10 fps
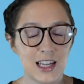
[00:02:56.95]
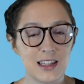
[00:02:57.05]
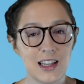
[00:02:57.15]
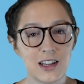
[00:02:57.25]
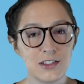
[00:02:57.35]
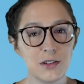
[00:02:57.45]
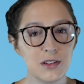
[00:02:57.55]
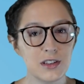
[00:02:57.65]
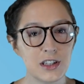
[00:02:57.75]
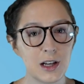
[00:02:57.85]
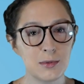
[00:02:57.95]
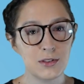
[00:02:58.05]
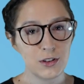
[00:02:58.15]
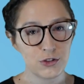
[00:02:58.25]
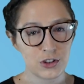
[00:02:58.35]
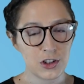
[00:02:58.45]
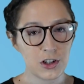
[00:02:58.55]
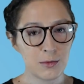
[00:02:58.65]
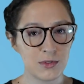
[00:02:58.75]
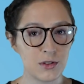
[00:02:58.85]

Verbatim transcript: It allows you to look up search terms